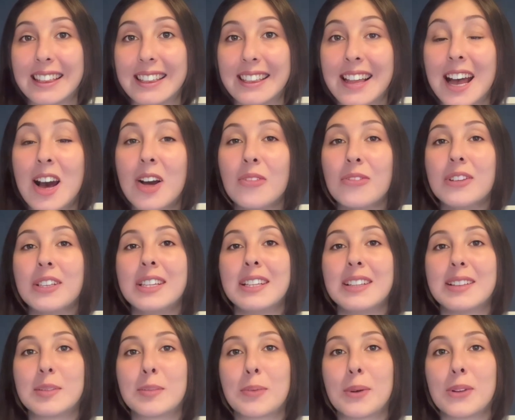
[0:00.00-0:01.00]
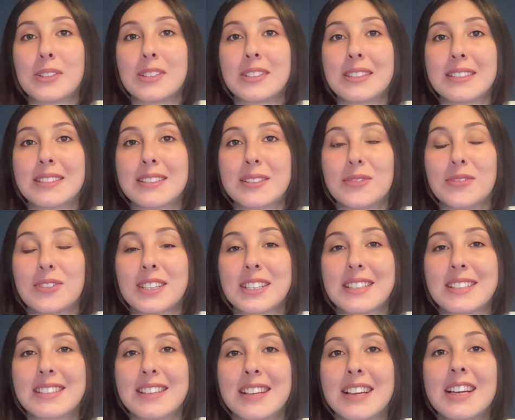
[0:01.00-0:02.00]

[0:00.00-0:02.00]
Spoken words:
Now we need the personal suffix.